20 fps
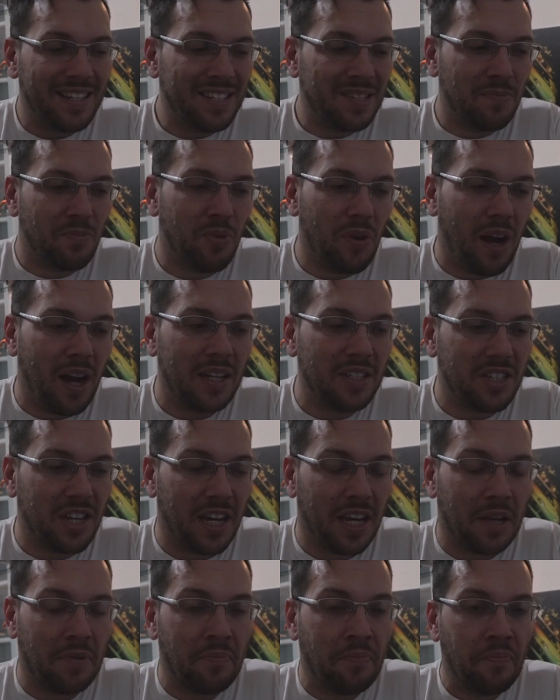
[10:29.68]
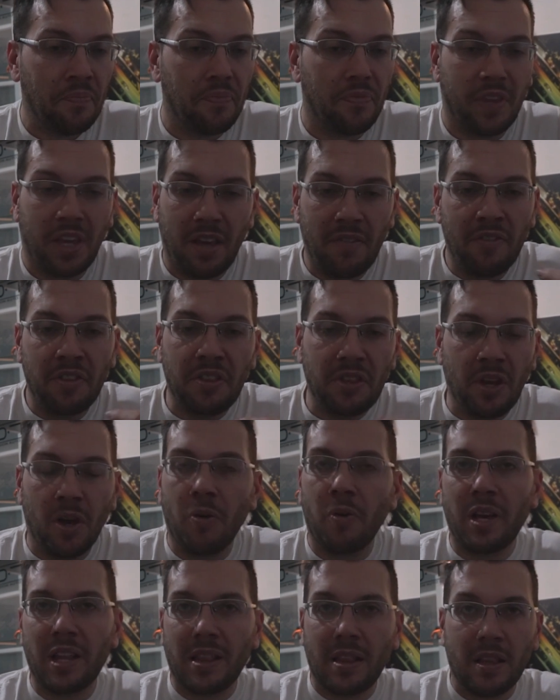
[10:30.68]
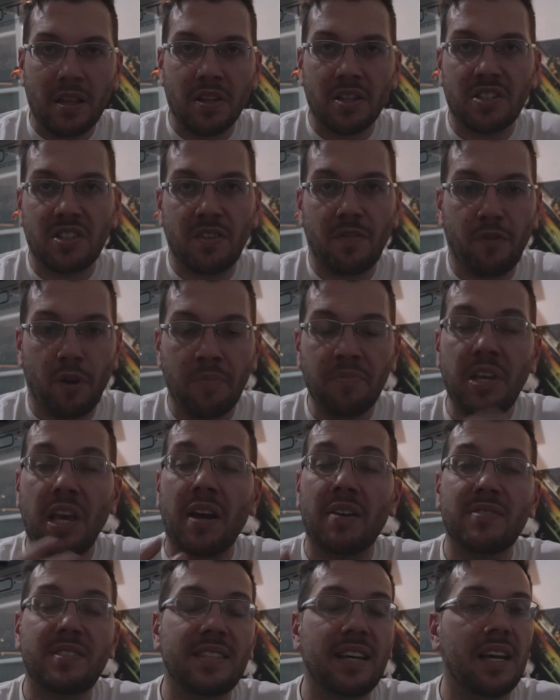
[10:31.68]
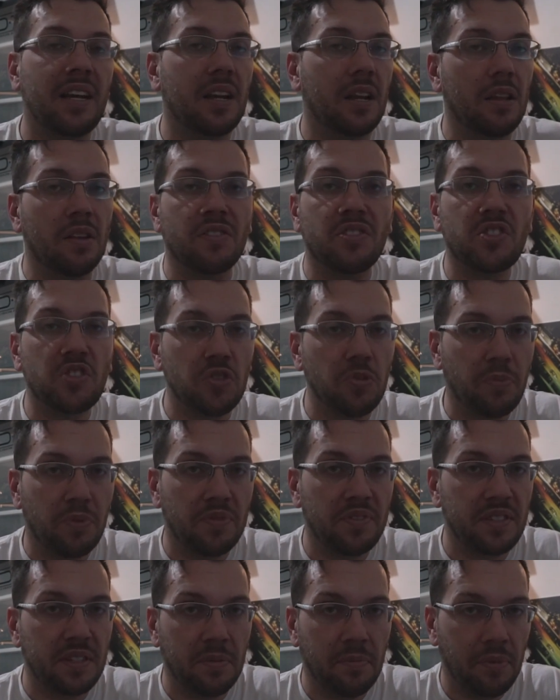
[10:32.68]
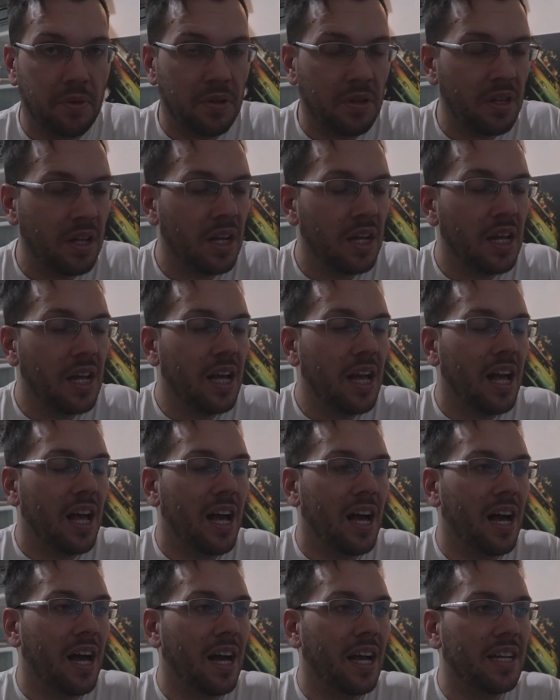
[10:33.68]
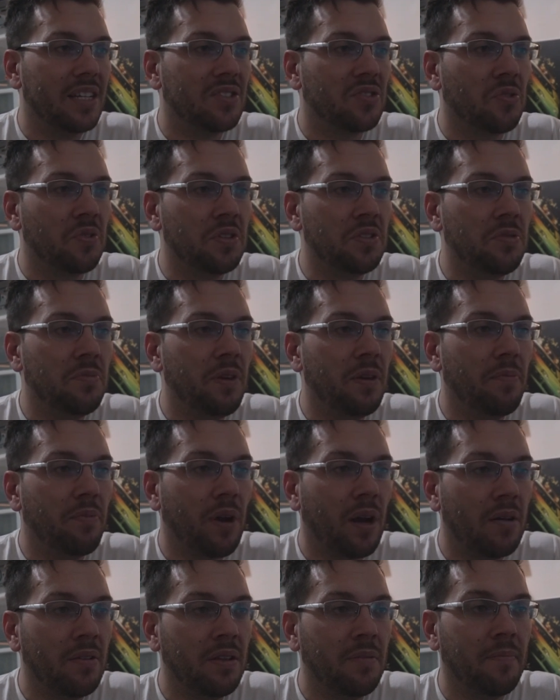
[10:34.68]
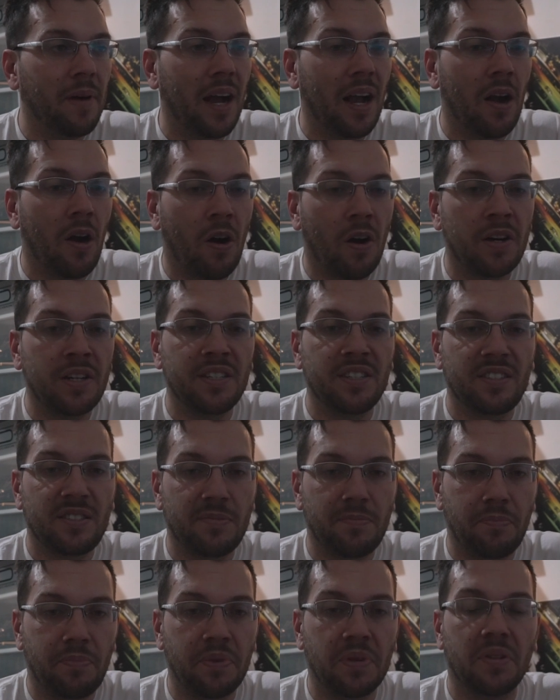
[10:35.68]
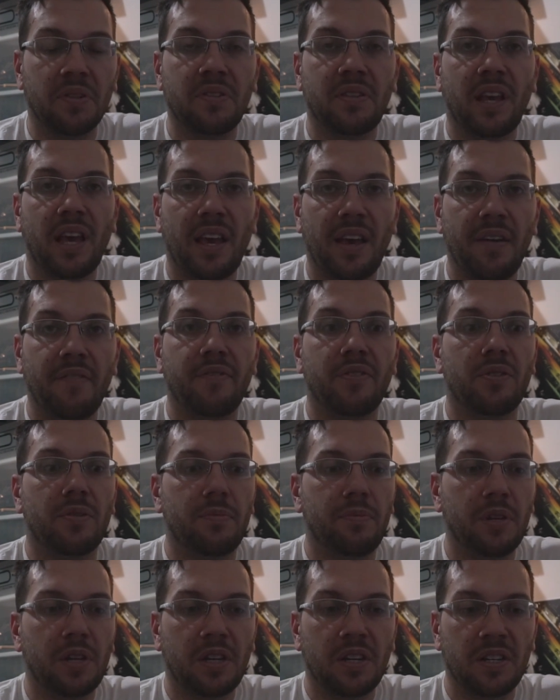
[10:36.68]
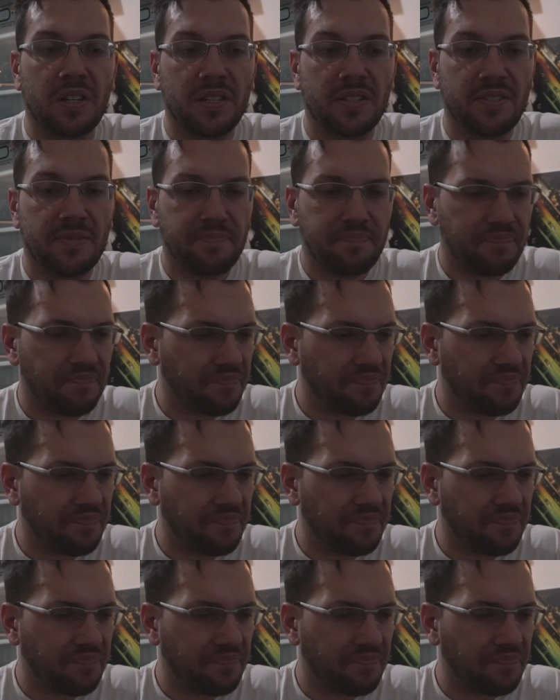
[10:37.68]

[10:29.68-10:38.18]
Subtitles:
project, even though it looks from the outside, it looks super simple, it's going to be probably my hardest build ever, because